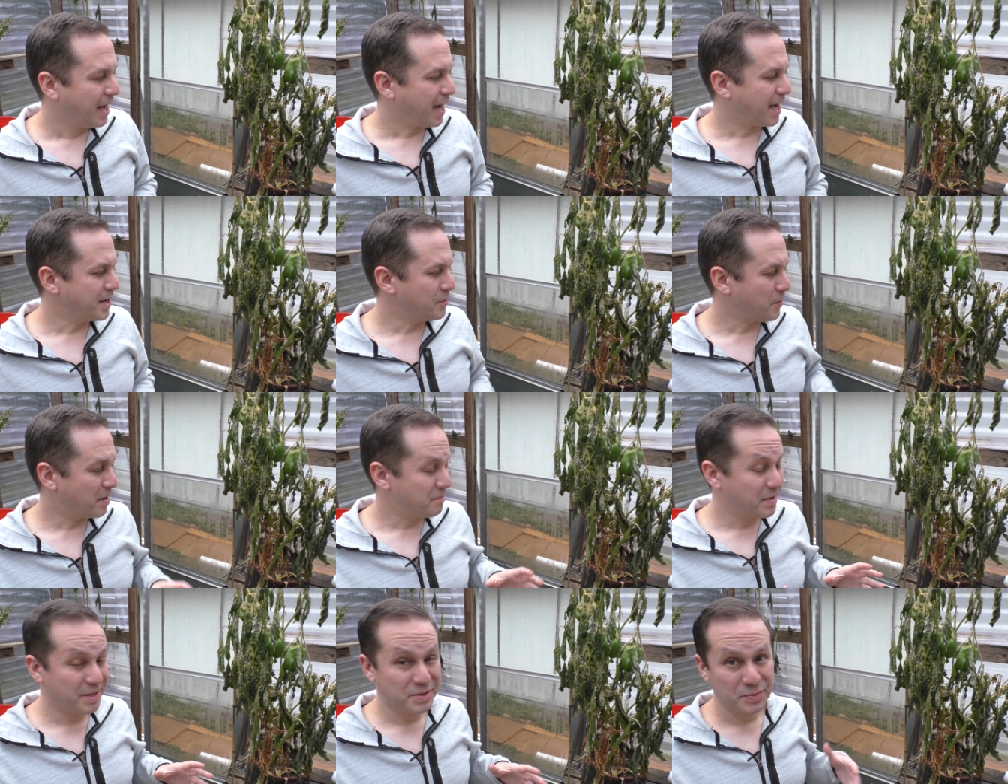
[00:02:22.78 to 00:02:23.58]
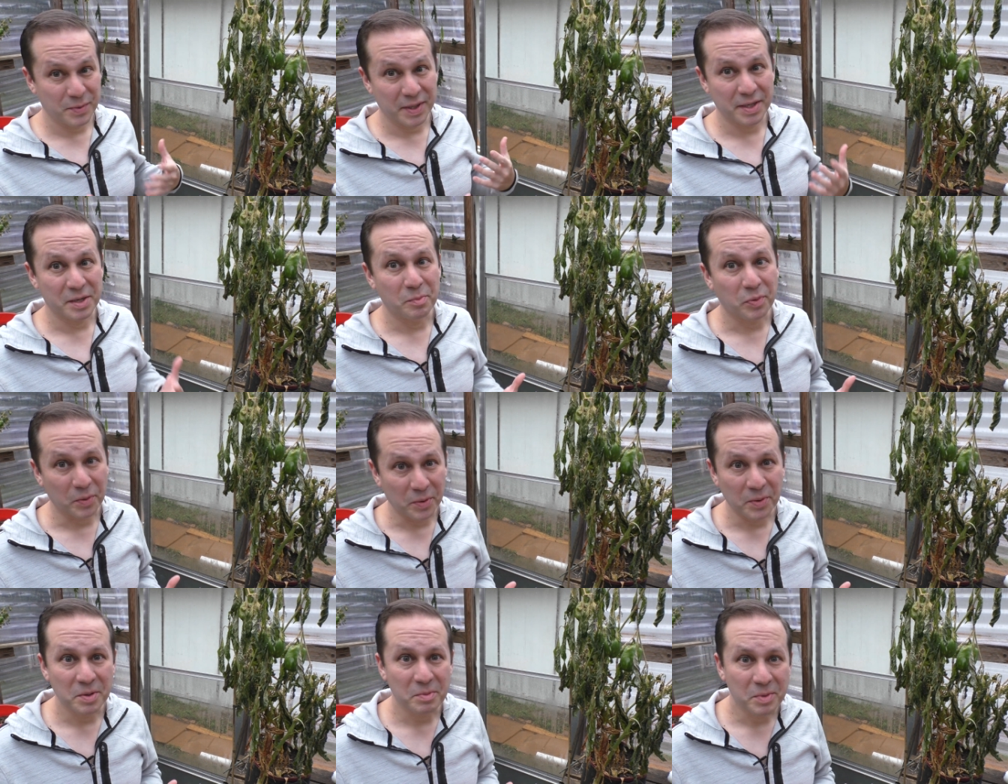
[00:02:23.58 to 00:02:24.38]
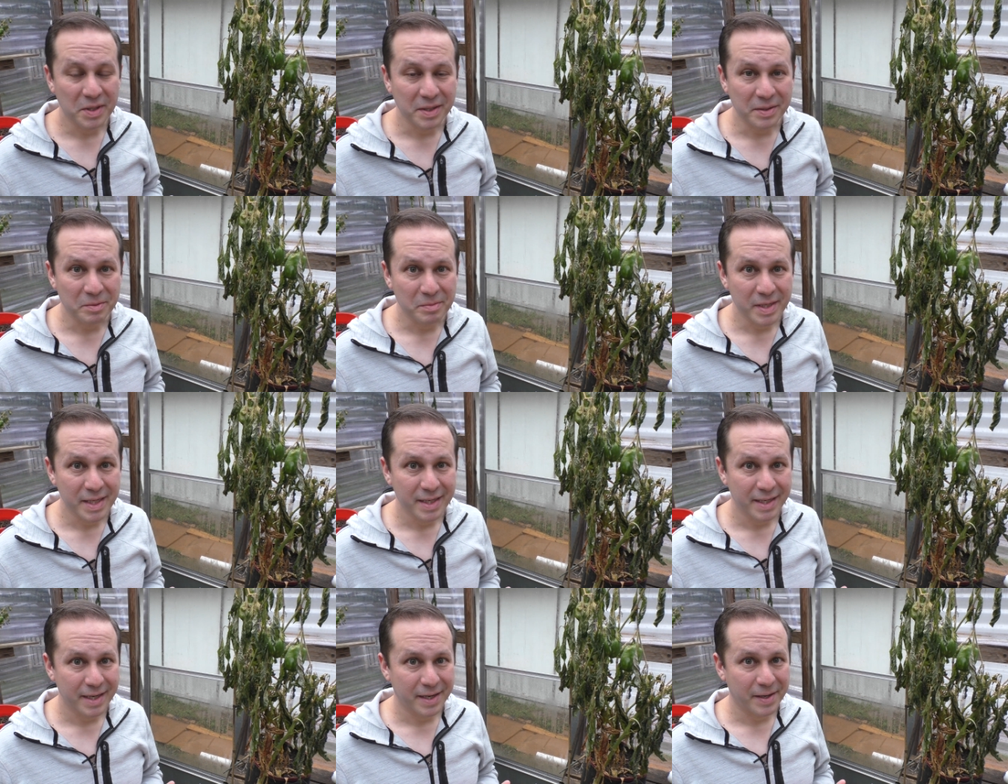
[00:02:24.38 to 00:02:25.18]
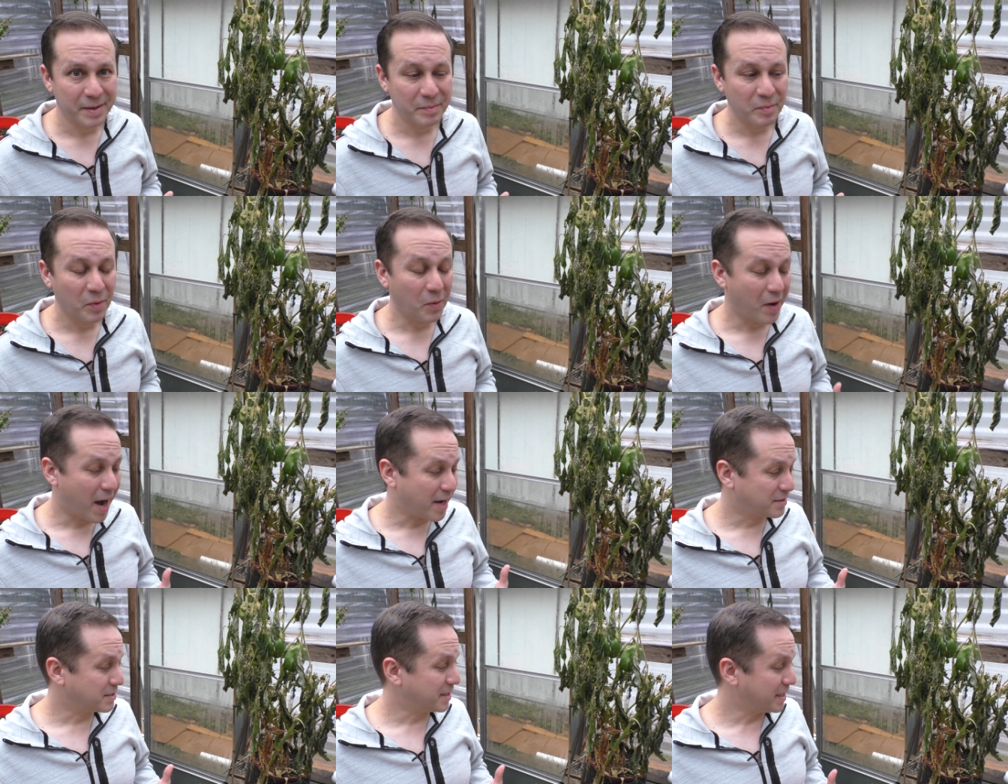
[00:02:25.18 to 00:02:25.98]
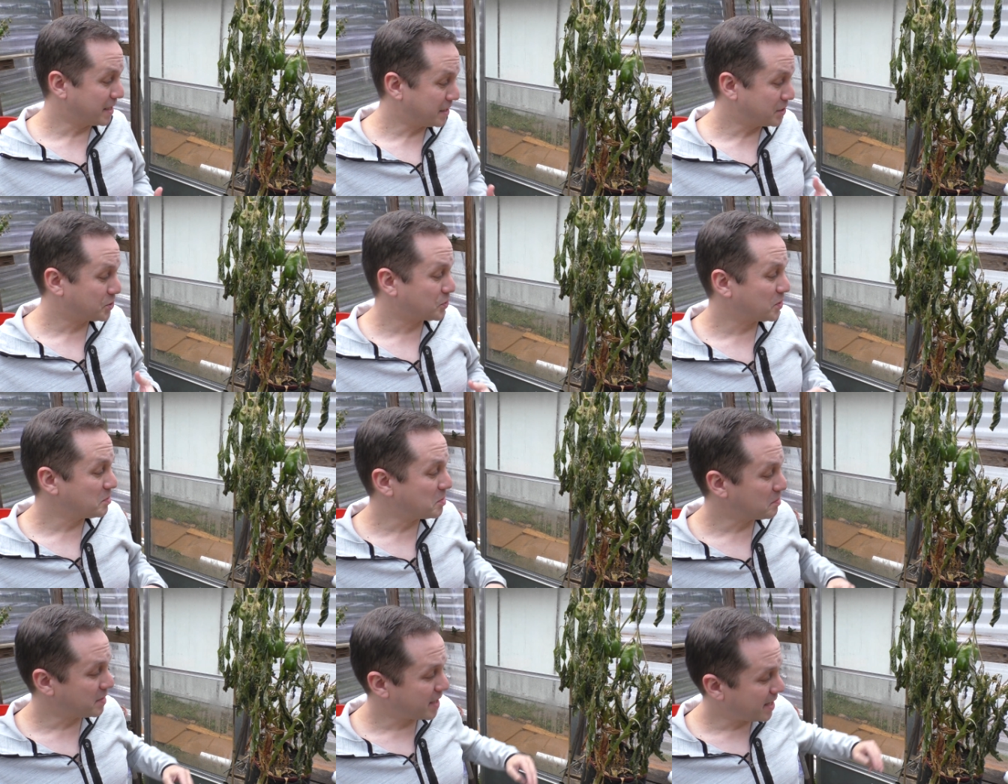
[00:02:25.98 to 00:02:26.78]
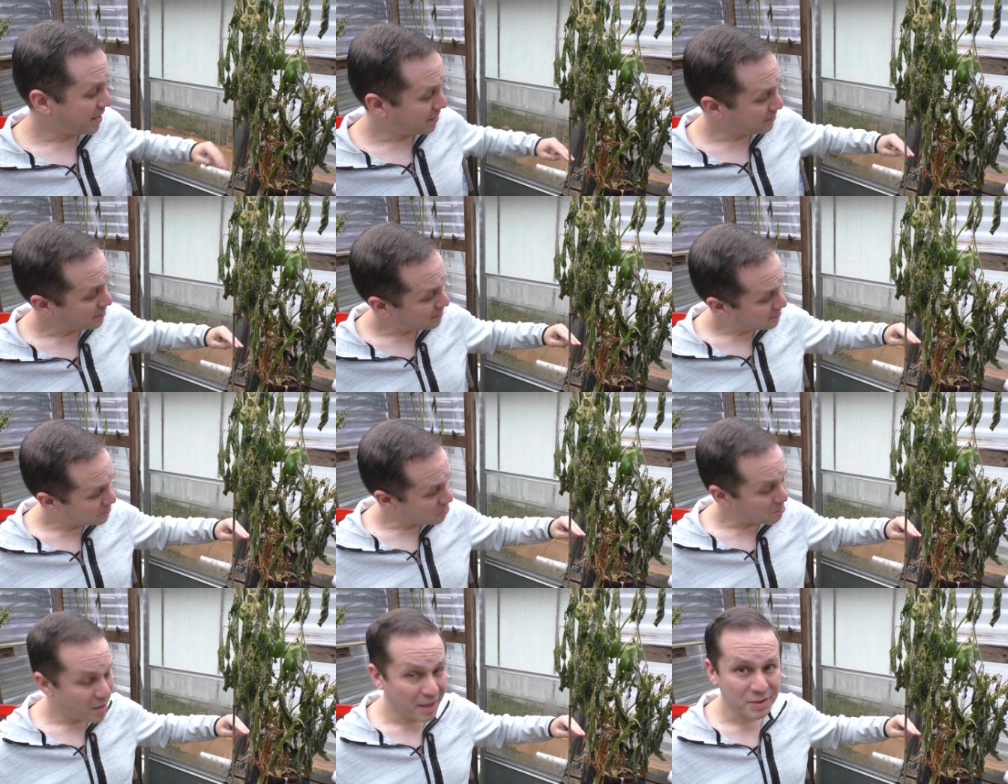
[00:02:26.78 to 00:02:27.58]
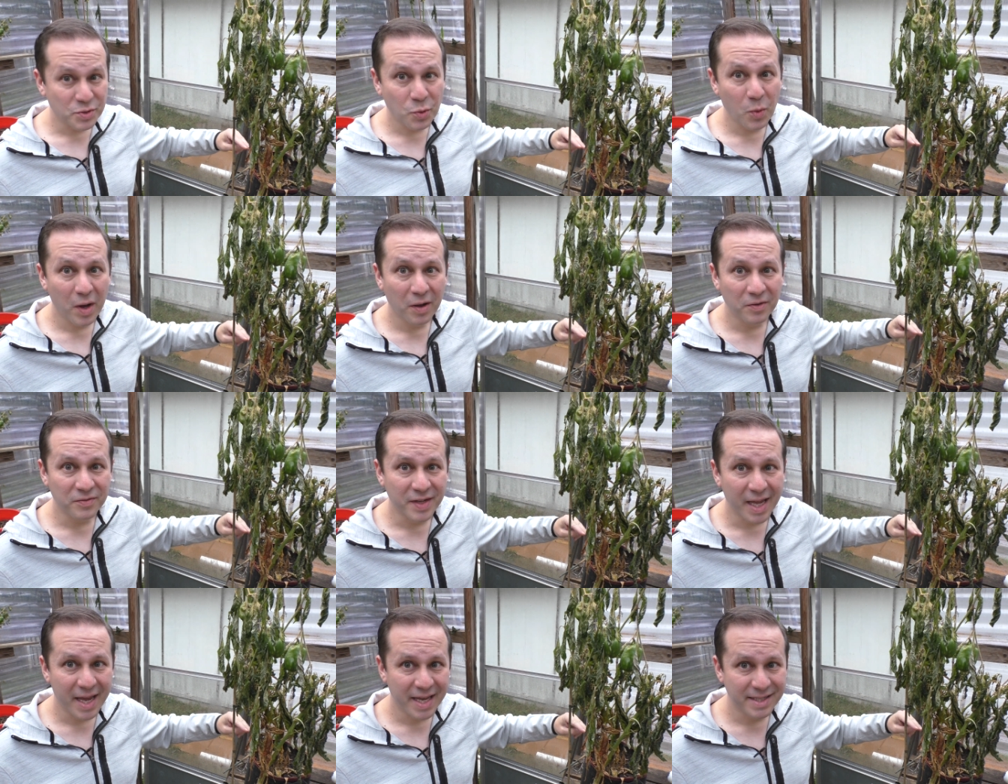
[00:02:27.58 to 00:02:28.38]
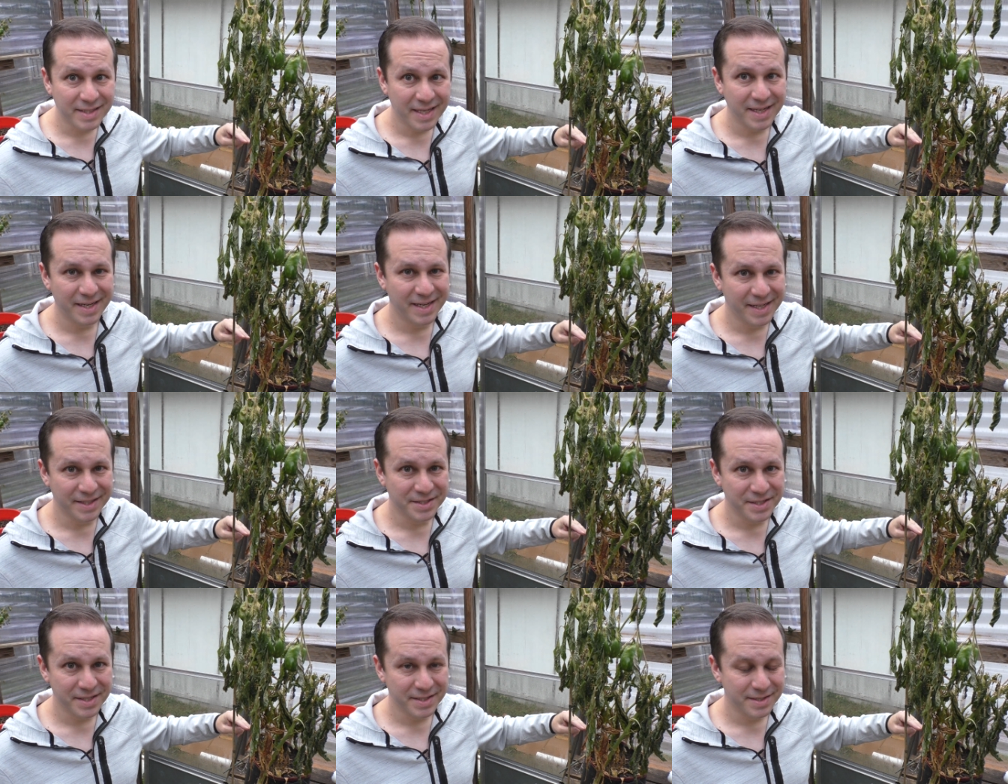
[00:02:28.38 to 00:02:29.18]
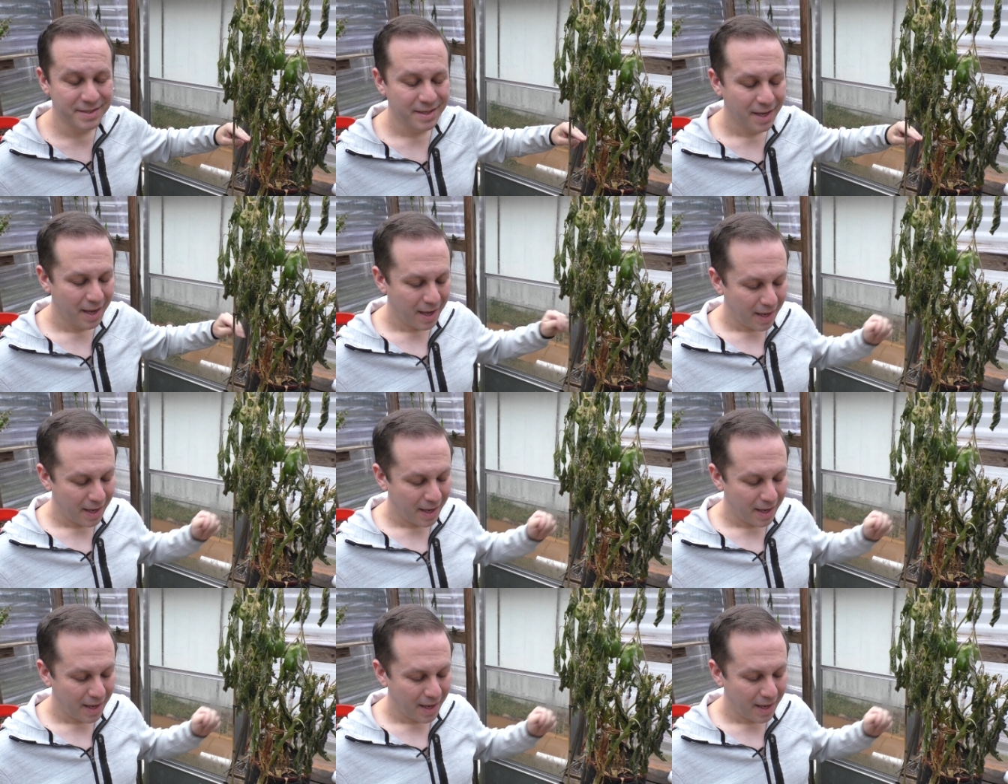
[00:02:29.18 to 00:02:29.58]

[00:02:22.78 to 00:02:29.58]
I know I'd mentioned we're going to prune them a little bit. We're actually going to trim them down to about 12 to 18 inches.